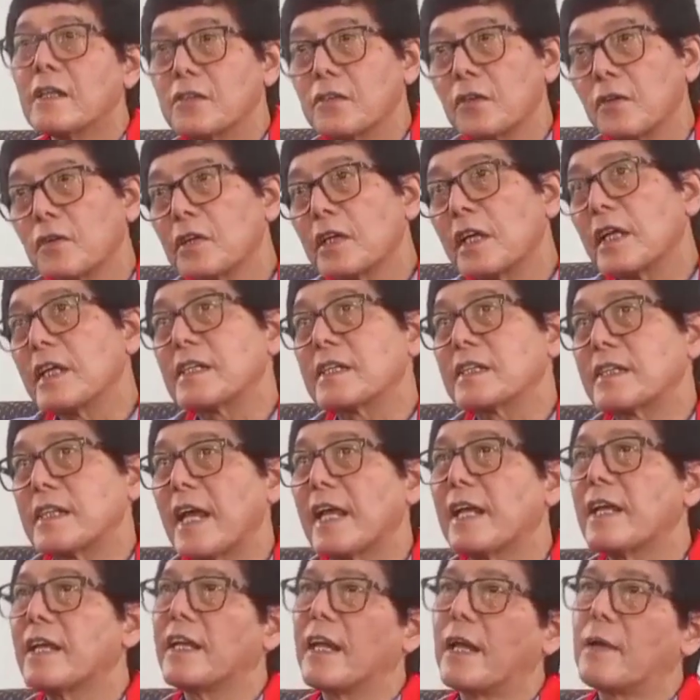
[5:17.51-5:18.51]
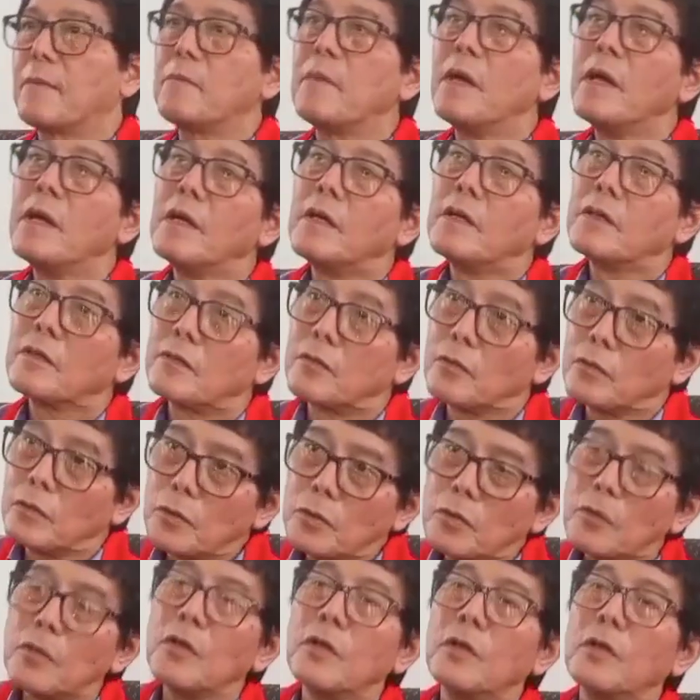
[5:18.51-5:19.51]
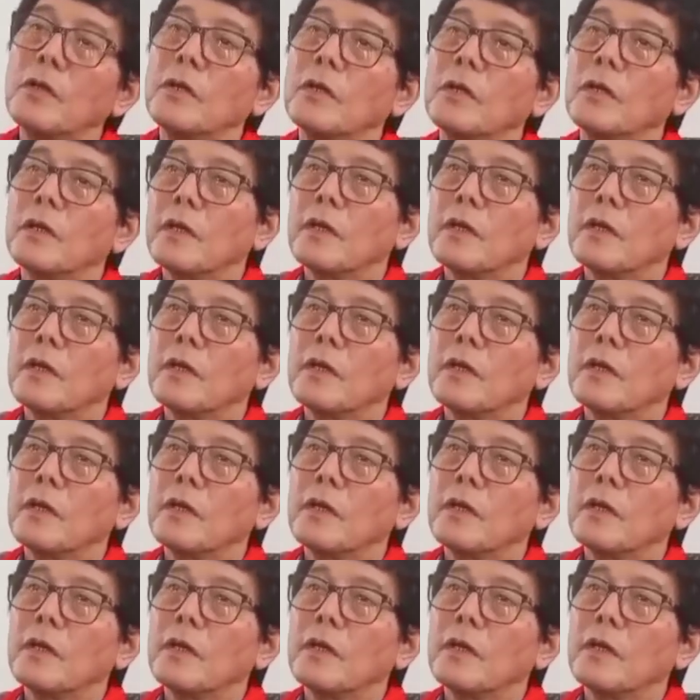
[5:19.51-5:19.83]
So they send them to